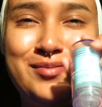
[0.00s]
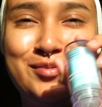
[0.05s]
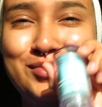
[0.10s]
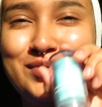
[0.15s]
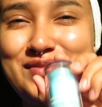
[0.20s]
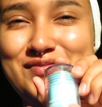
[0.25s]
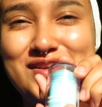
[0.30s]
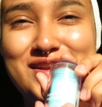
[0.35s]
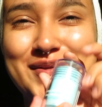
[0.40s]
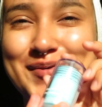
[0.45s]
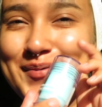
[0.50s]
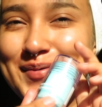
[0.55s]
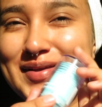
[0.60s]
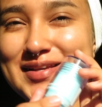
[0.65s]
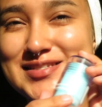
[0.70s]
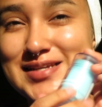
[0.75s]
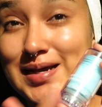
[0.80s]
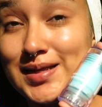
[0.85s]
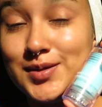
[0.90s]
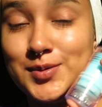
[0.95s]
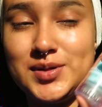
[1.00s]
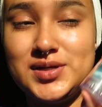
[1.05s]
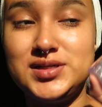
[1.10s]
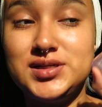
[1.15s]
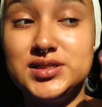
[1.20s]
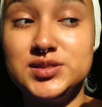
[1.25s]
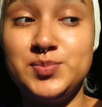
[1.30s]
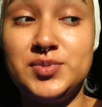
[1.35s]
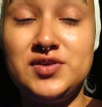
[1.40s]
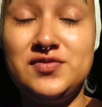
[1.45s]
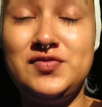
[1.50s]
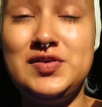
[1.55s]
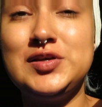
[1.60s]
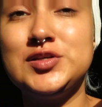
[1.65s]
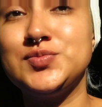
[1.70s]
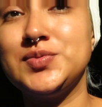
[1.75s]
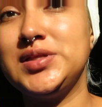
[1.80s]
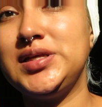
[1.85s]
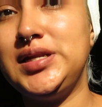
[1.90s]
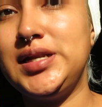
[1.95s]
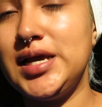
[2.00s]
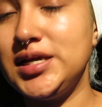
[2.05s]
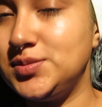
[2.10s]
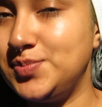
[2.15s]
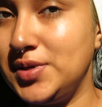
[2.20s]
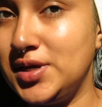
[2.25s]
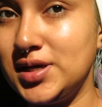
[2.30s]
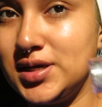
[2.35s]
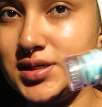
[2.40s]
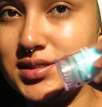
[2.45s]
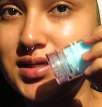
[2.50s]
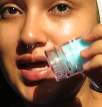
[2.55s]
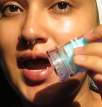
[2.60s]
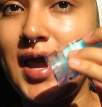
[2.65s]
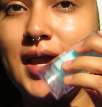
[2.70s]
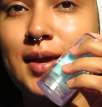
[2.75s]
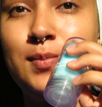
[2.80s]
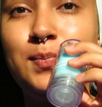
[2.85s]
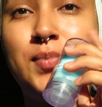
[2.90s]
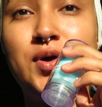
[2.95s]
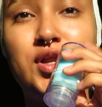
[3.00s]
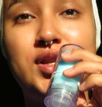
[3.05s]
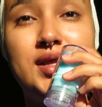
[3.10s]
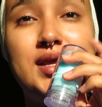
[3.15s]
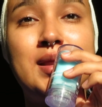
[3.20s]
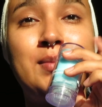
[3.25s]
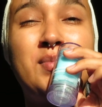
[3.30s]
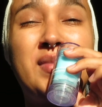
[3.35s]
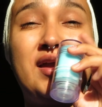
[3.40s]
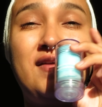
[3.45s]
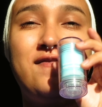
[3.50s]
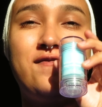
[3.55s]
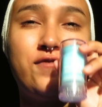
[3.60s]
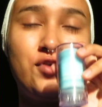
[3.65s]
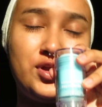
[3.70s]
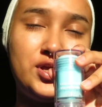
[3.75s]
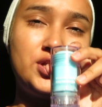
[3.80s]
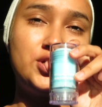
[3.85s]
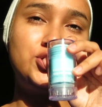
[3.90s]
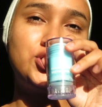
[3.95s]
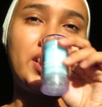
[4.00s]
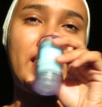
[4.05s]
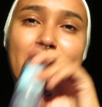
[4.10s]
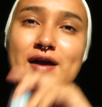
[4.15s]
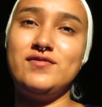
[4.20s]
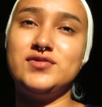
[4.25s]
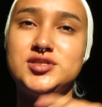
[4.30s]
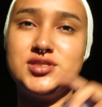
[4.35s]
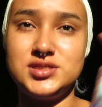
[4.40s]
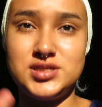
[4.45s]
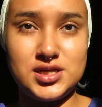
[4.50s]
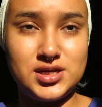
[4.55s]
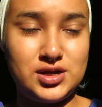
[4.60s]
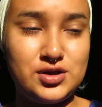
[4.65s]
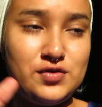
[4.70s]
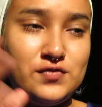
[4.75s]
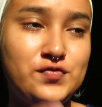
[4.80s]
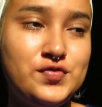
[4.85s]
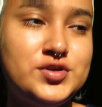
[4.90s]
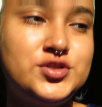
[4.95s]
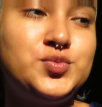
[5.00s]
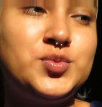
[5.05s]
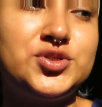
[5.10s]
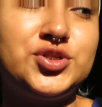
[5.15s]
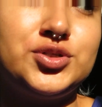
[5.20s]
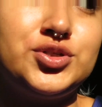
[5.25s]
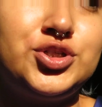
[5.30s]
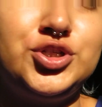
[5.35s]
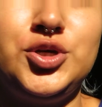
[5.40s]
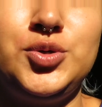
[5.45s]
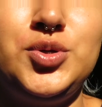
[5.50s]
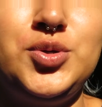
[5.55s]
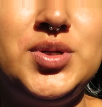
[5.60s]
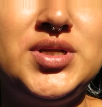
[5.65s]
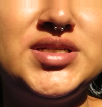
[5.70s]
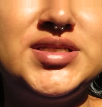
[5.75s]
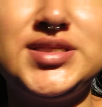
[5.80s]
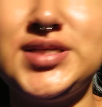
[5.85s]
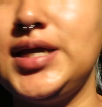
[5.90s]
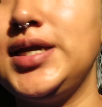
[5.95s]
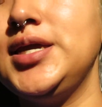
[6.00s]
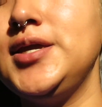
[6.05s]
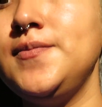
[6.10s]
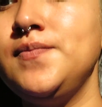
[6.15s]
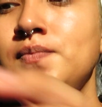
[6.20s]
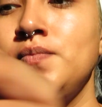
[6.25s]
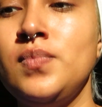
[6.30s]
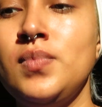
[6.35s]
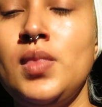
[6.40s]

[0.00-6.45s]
I don't even know exactly what it does, but it feels really nice because I put it in my fridge. I have a skincare fridge, which I'll show you in a second.